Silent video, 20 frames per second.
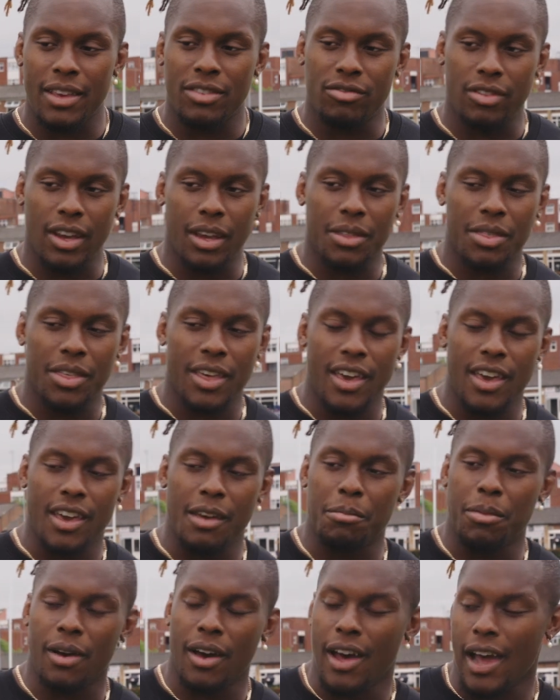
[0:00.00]
strength here,
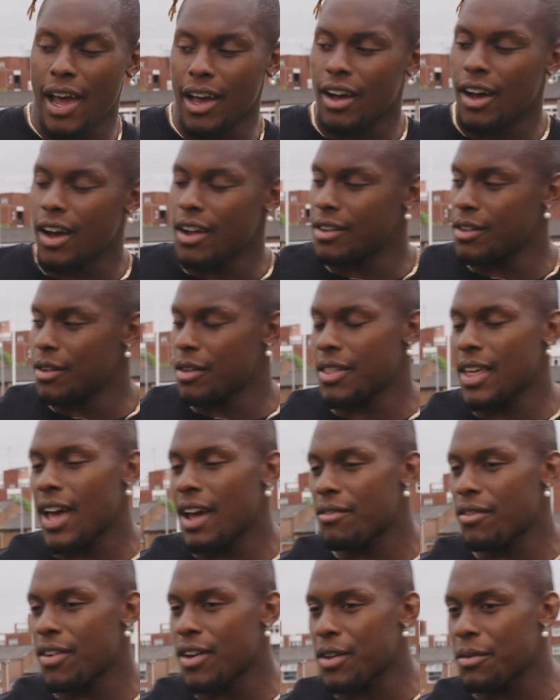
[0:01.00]
but I can't do that
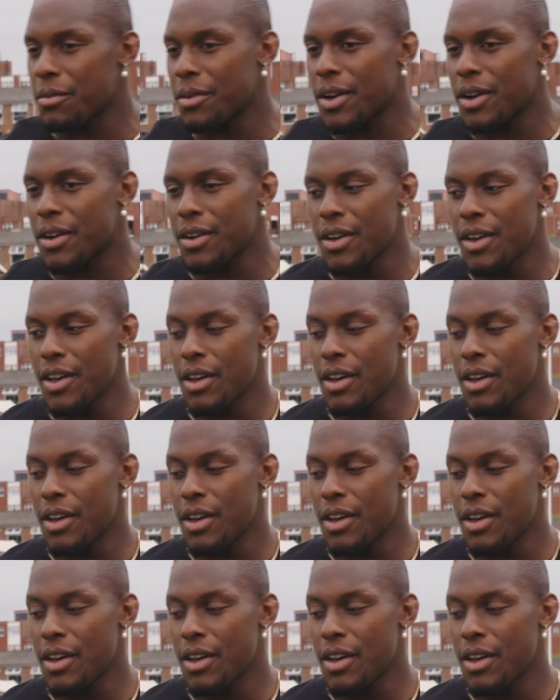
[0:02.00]
very well.